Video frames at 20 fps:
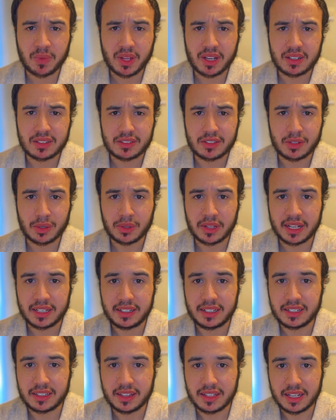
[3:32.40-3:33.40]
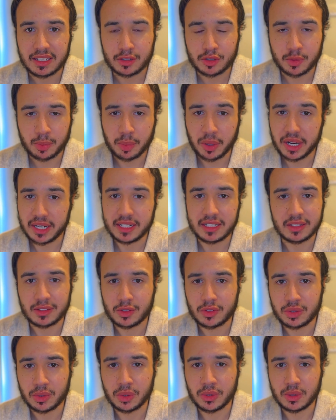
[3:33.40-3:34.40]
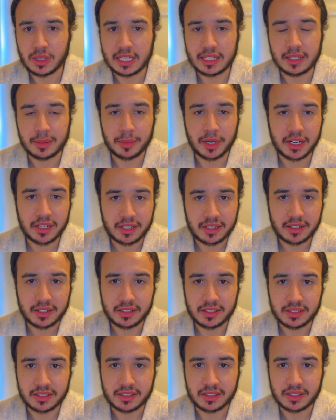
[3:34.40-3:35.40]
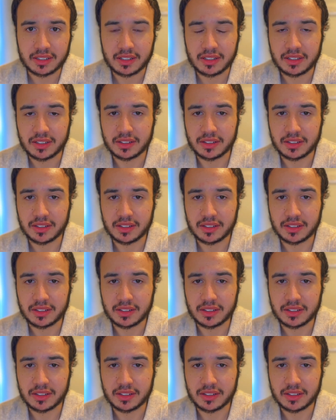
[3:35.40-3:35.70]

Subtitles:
So they spread into the Americas,